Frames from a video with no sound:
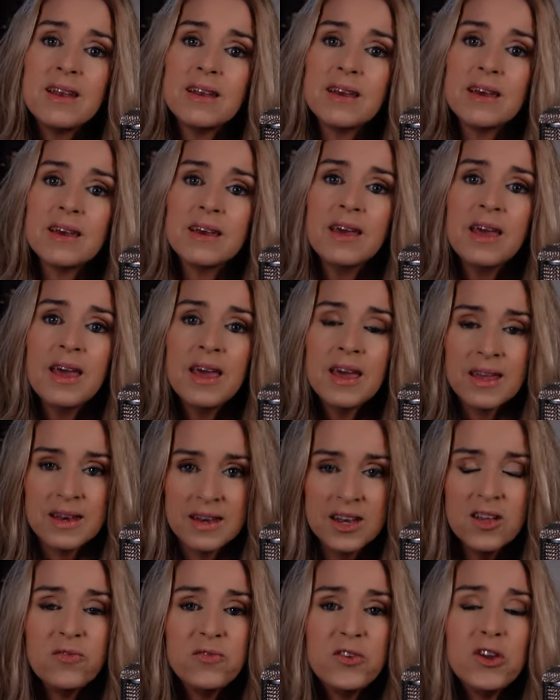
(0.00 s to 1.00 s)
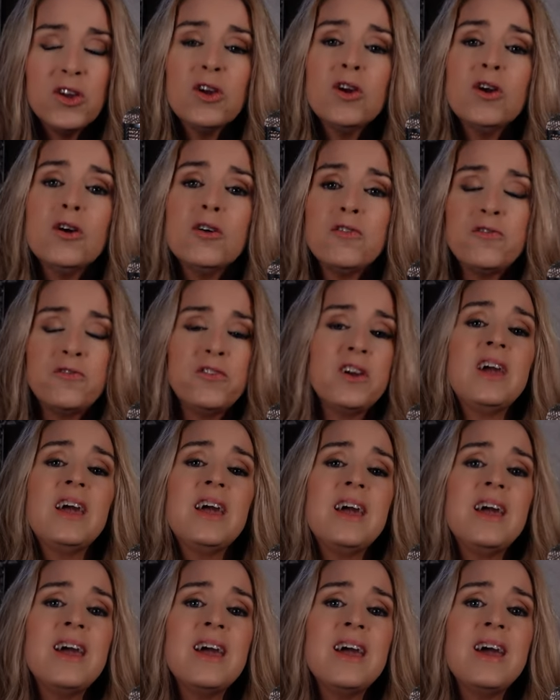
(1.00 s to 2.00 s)
and if you
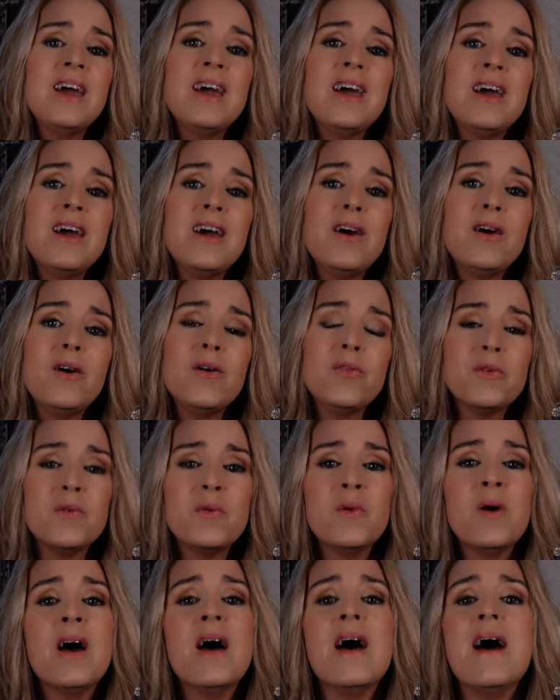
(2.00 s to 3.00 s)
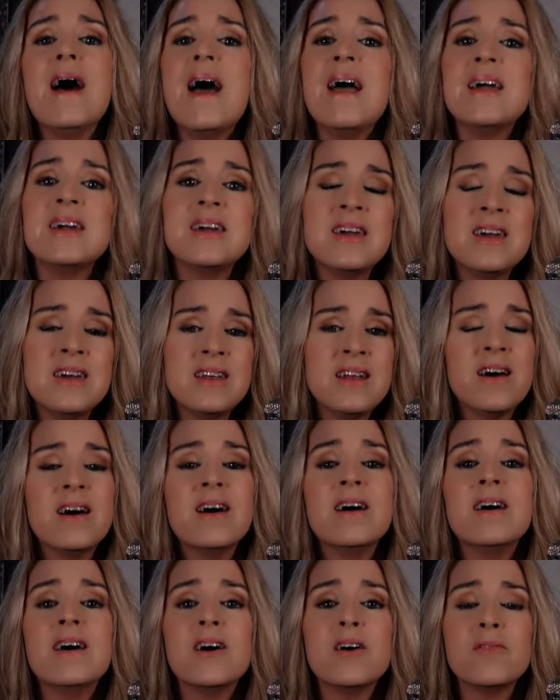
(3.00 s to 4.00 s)
feel the weight
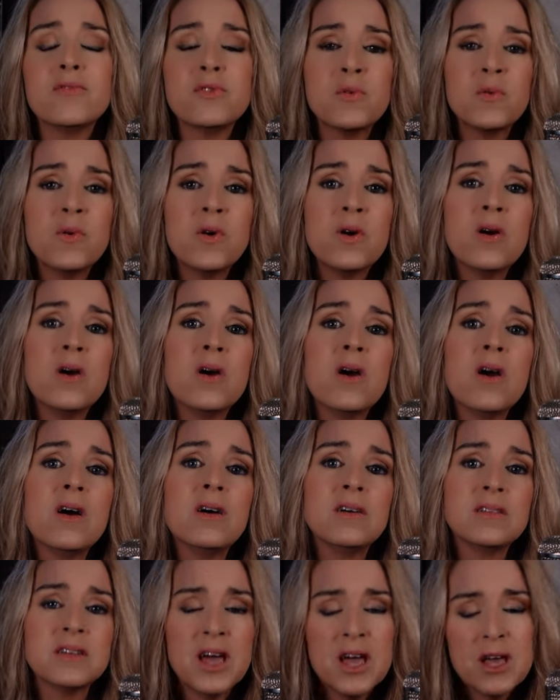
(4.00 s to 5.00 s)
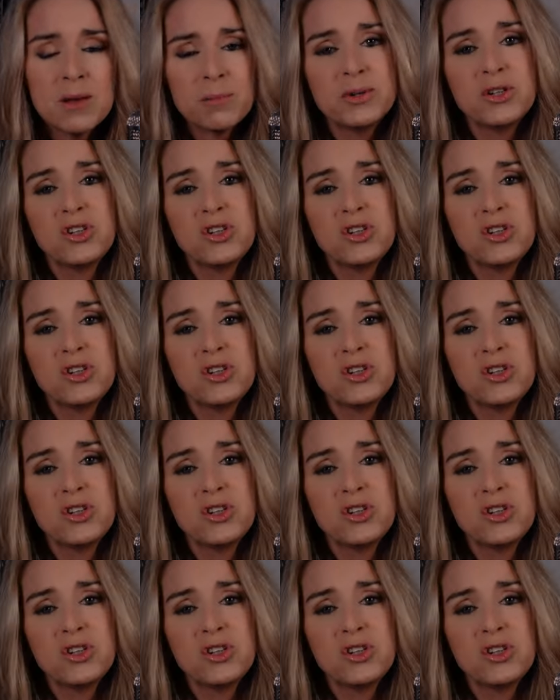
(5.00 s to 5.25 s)
of the world,